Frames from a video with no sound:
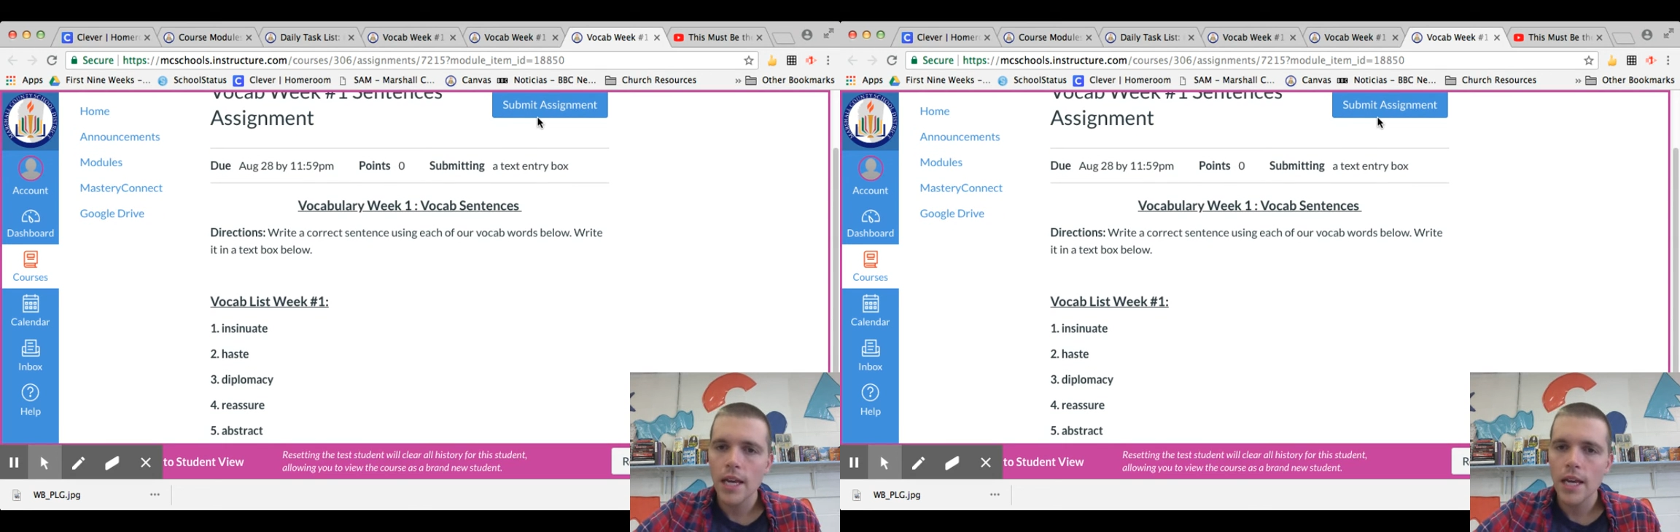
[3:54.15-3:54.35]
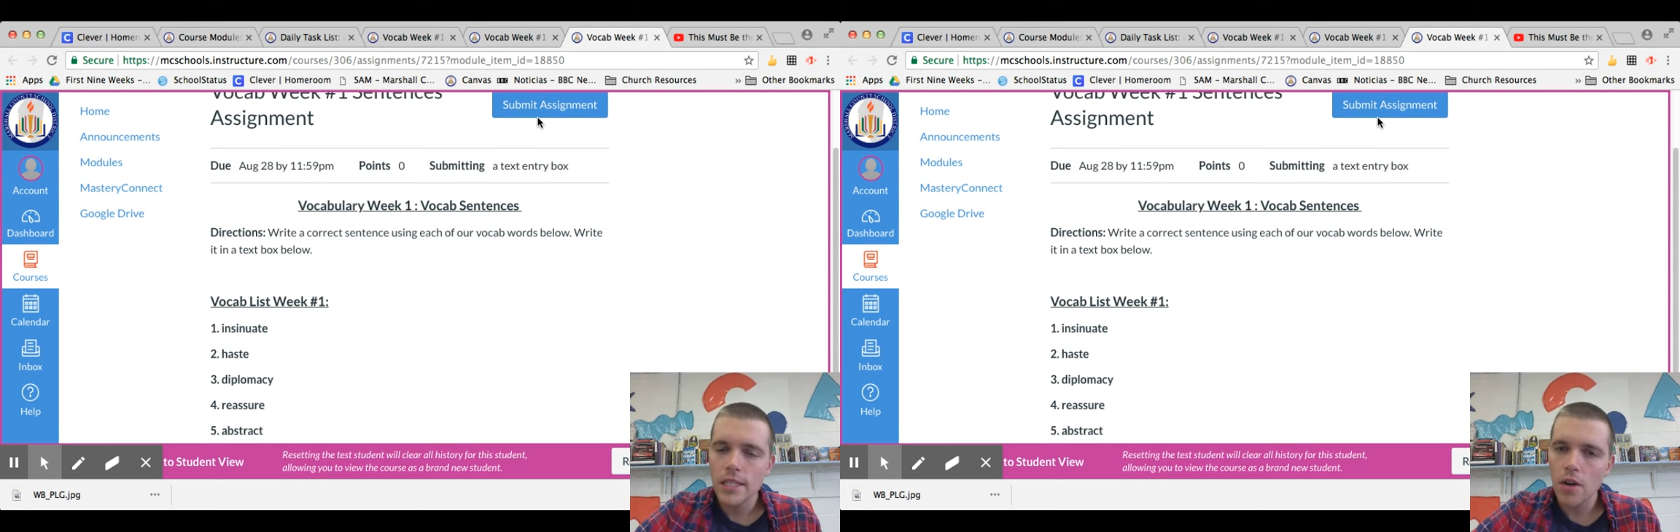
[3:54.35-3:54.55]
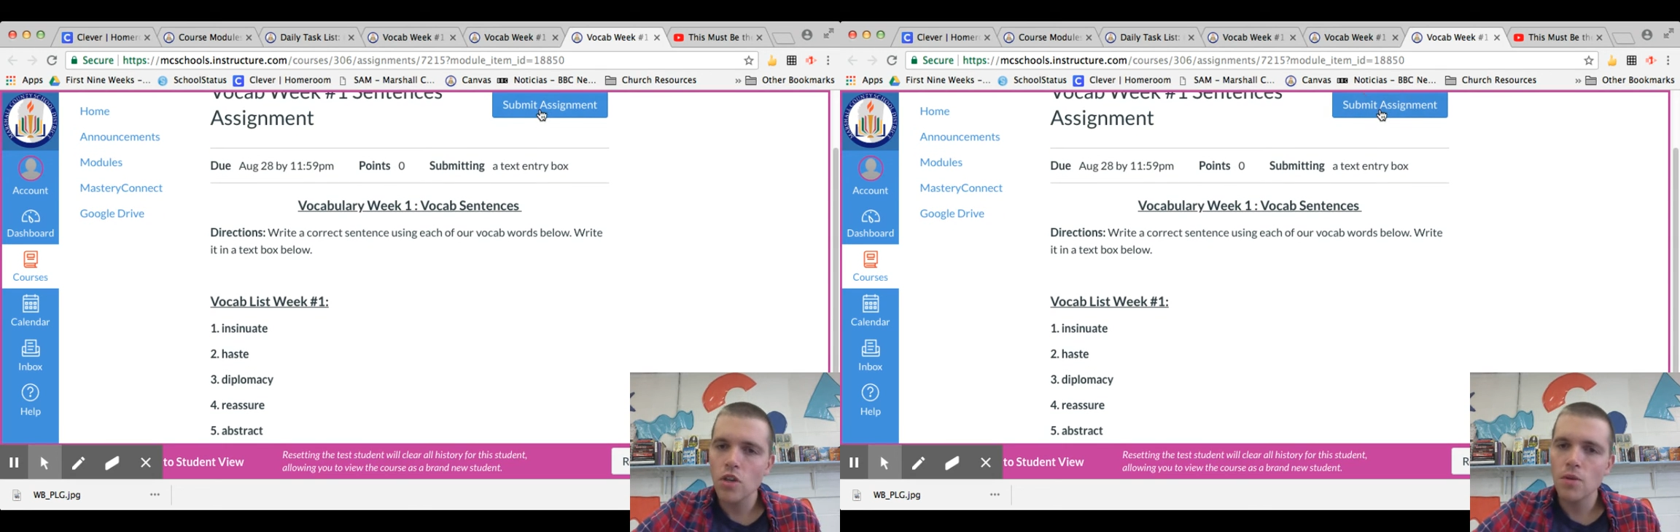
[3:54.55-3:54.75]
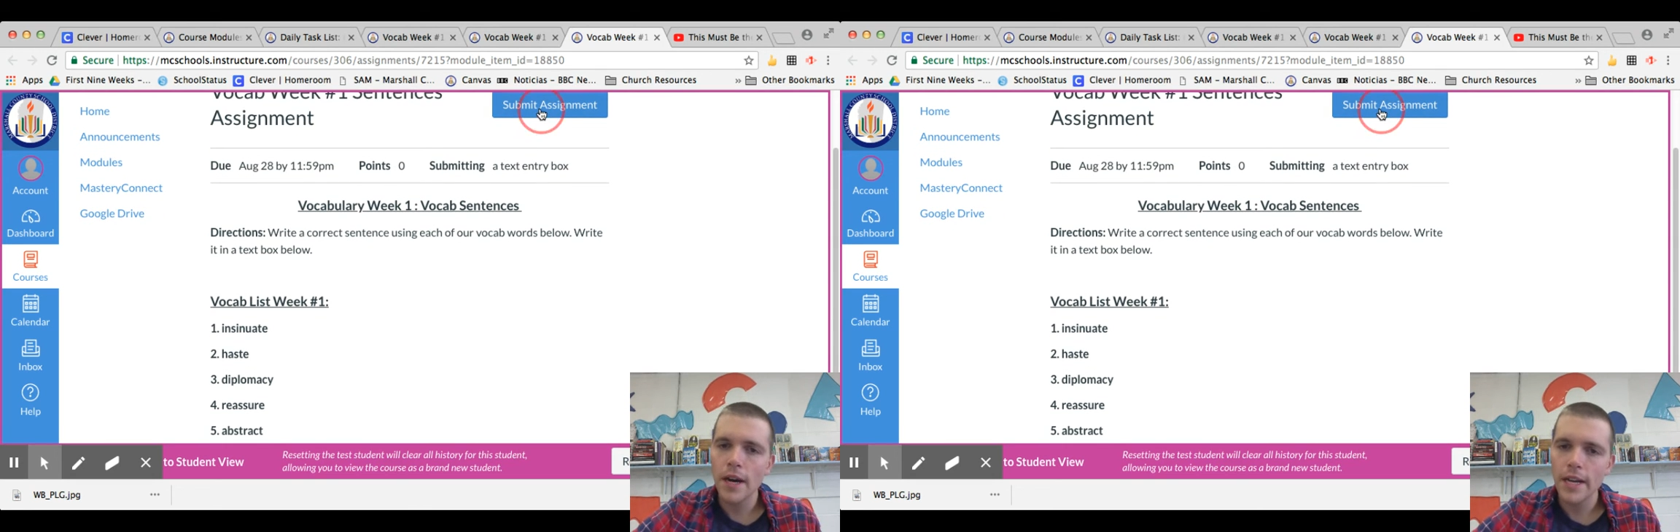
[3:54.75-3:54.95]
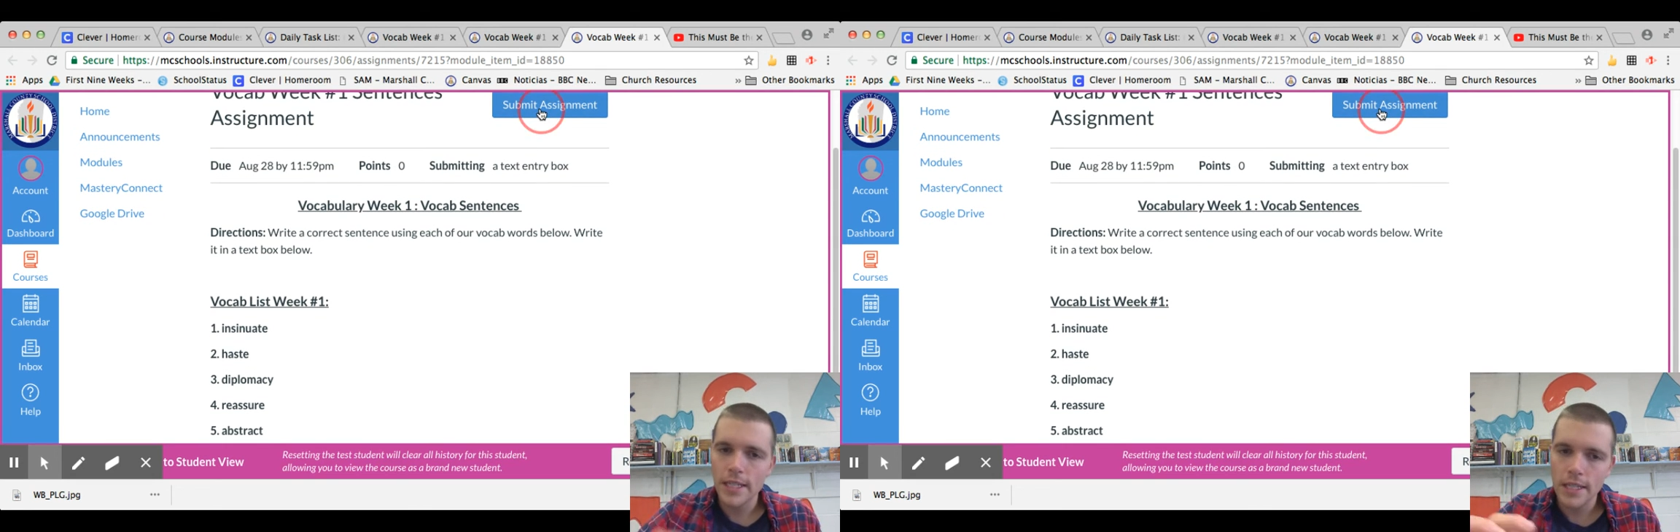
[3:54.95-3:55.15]
So you
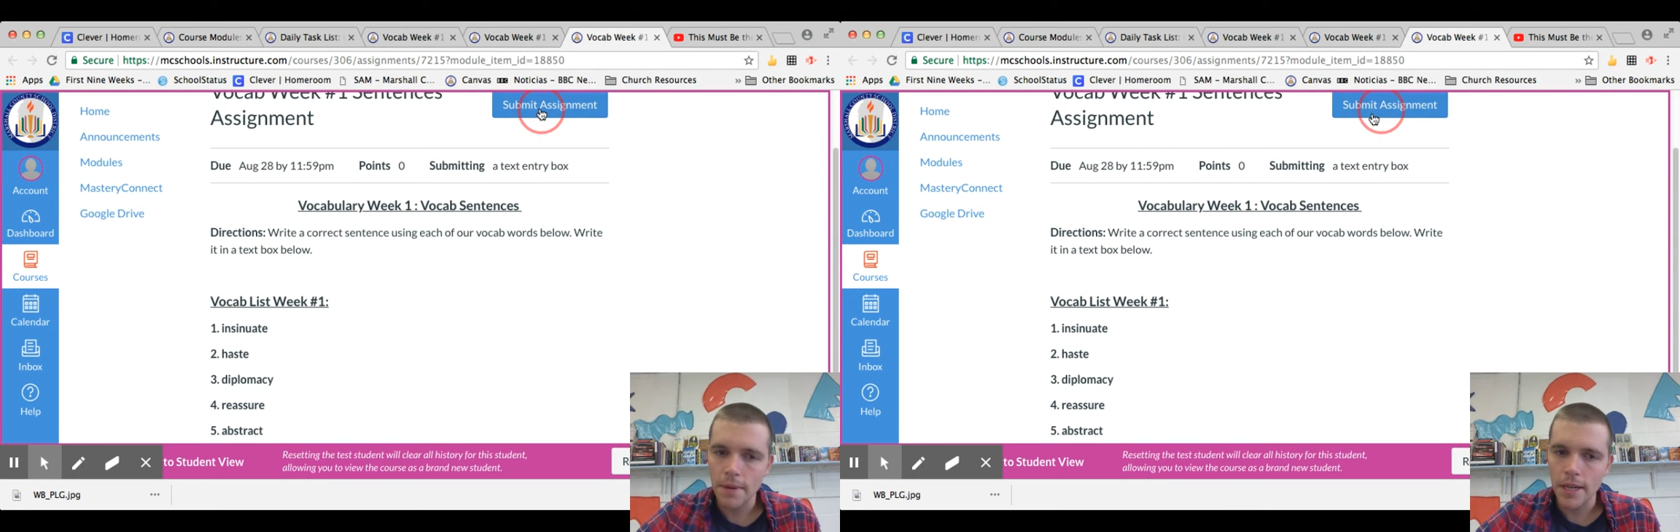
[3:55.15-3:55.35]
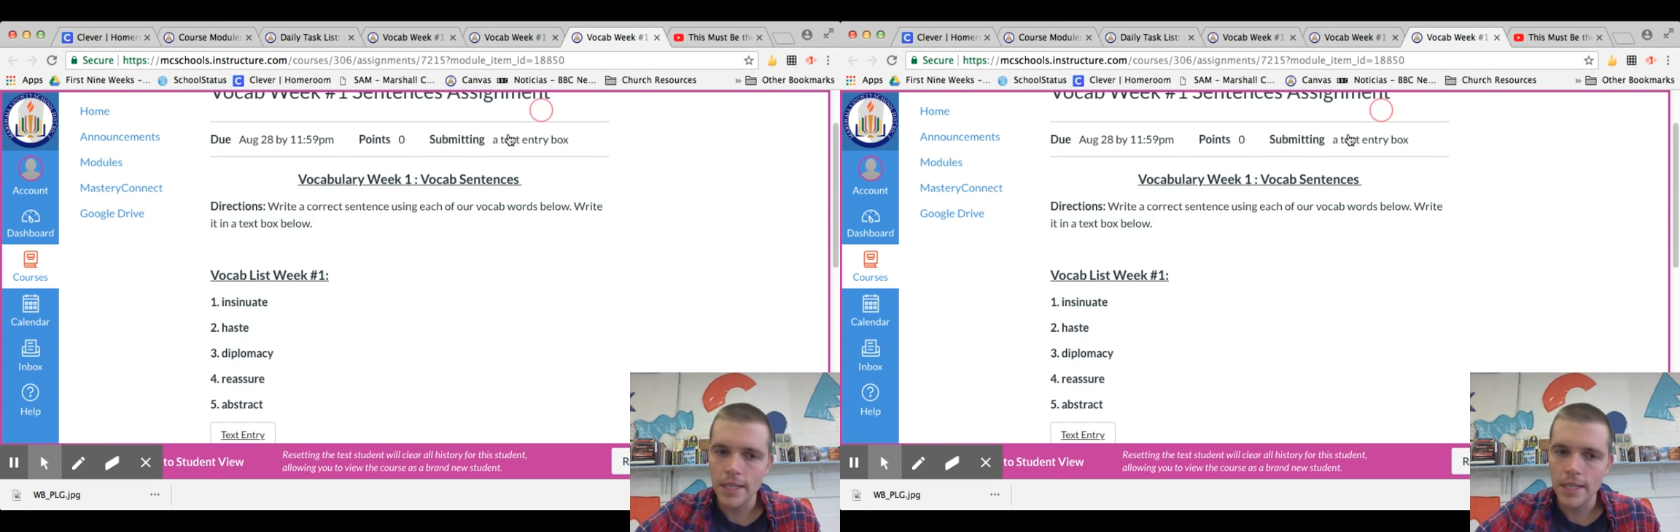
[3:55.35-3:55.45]
might hit submit